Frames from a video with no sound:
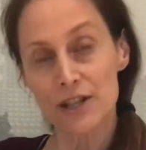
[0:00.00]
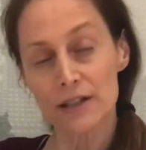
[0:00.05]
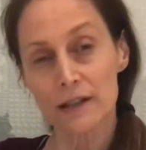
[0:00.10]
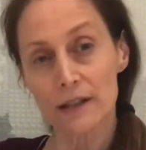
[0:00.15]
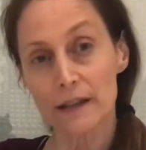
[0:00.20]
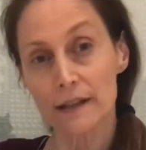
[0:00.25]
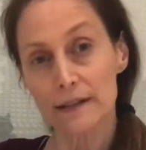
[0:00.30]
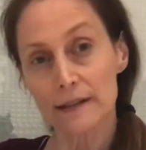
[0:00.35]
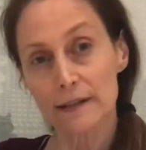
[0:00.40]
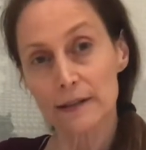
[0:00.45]

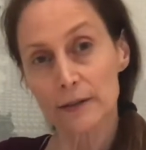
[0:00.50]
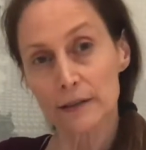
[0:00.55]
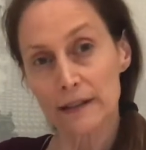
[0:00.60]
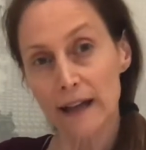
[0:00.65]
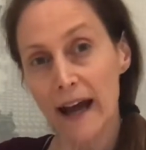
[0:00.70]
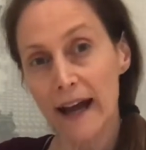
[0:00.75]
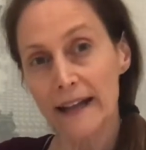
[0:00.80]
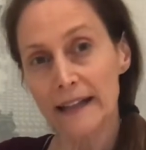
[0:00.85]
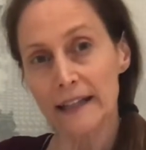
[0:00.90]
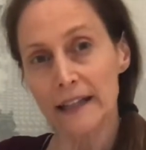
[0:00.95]
It's
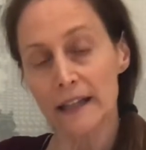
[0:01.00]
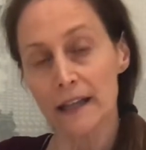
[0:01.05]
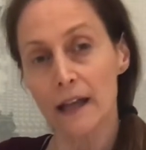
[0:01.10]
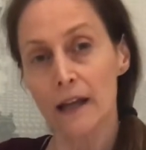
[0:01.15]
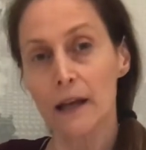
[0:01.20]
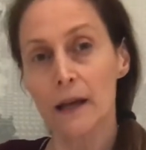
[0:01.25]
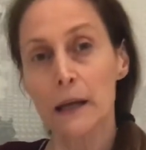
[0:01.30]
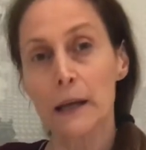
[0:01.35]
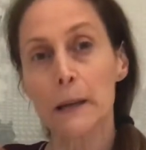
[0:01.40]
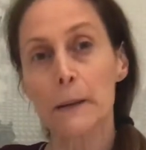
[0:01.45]
tiny,
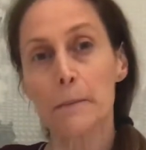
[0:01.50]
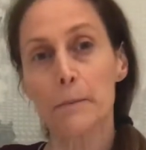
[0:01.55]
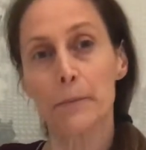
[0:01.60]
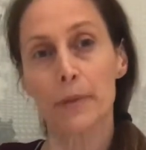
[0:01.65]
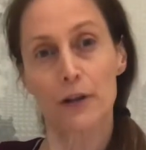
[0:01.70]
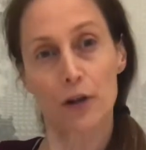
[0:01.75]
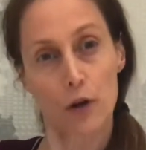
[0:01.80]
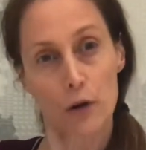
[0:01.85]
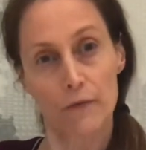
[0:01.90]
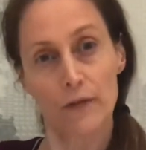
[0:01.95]
but
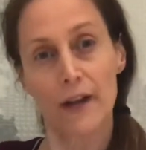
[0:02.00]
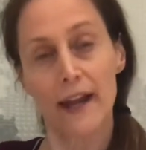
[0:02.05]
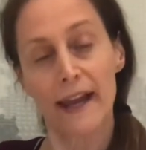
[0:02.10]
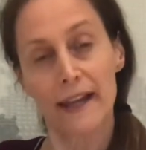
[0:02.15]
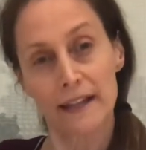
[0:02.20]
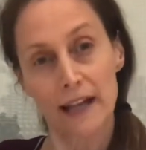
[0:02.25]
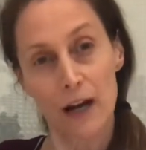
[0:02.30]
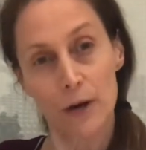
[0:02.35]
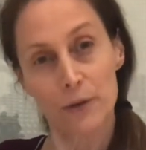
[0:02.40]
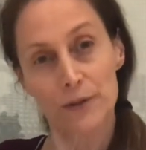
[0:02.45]
over 8
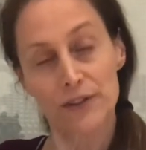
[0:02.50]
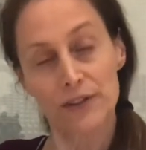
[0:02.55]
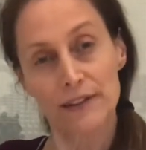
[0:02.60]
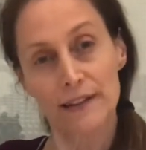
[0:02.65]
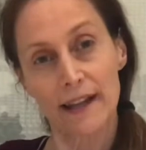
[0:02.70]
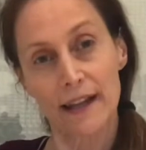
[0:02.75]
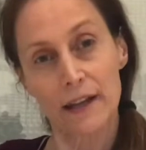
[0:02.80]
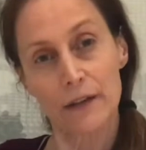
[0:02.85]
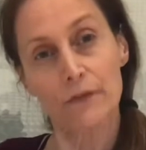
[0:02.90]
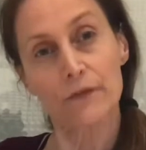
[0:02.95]
hours a
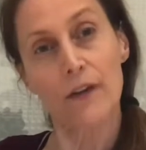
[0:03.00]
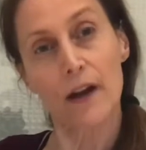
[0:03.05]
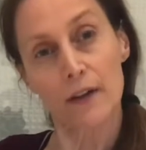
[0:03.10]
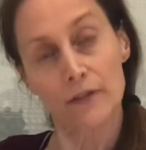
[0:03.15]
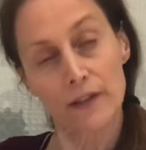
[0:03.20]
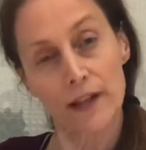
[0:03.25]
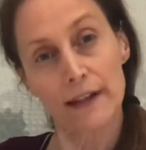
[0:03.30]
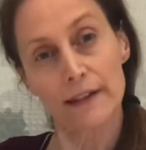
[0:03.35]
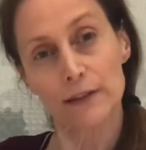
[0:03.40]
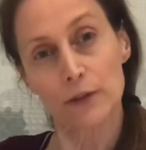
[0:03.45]
day, 5
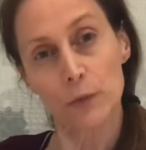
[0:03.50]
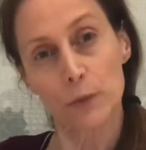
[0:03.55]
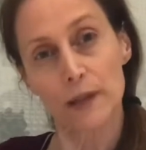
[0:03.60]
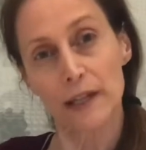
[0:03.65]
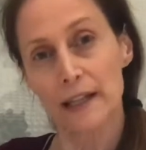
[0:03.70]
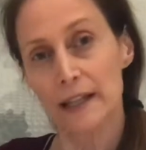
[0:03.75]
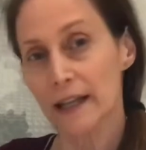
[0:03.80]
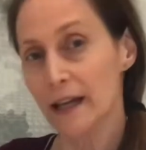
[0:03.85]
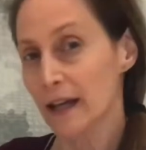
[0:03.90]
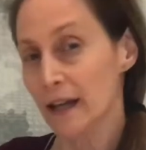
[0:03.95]
days a week,